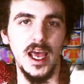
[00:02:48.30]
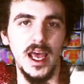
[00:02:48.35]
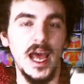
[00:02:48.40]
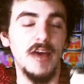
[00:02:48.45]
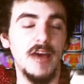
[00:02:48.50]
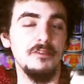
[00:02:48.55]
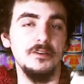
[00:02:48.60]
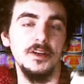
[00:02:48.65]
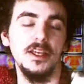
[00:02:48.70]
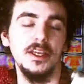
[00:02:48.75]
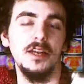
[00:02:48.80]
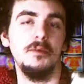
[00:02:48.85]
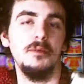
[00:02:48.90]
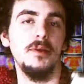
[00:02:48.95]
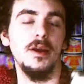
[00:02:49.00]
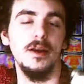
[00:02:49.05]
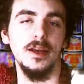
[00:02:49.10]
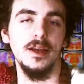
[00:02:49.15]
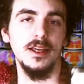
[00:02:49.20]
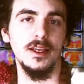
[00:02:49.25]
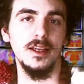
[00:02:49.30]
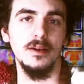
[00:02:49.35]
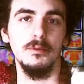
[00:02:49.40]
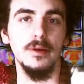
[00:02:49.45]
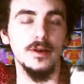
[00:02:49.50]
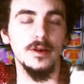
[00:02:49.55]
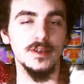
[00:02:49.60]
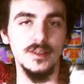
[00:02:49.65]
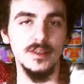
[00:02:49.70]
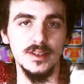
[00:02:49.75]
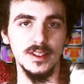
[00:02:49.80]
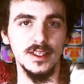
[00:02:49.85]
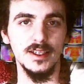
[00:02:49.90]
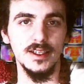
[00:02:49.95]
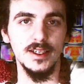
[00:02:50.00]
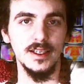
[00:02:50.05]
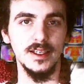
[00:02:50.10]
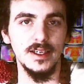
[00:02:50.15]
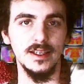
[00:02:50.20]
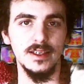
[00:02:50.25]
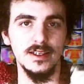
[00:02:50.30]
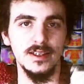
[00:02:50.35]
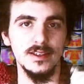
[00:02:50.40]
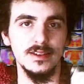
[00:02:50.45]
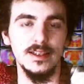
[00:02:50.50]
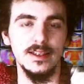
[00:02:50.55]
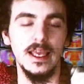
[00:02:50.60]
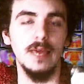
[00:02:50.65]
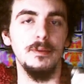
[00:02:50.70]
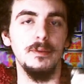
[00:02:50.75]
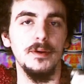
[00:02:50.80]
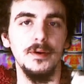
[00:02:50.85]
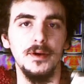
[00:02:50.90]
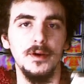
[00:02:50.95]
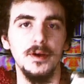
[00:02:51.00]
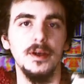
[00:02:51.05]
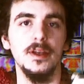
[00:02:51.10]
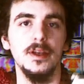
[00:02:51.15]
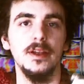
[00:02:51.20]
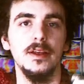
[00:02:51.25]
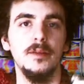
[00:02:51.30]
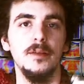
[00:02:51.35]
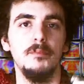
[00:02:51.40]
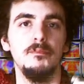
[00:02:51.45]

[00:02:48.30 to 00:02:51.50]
African-American person in his neighborhood.